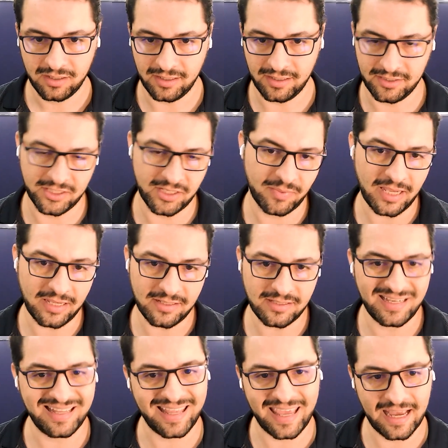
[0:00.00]
In some cases,
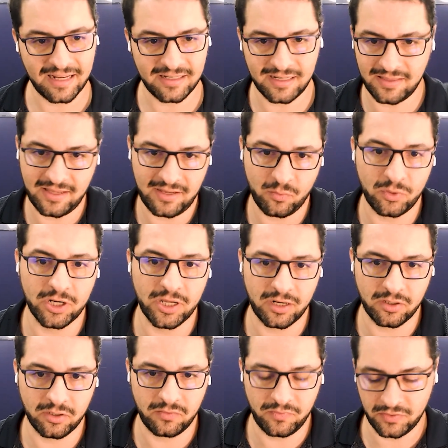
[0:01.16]
it can't, and then we're not a
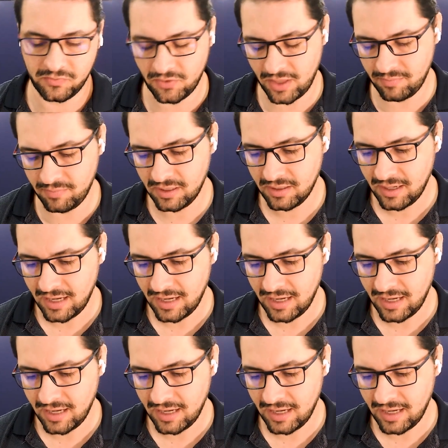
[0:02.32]
good fit for them.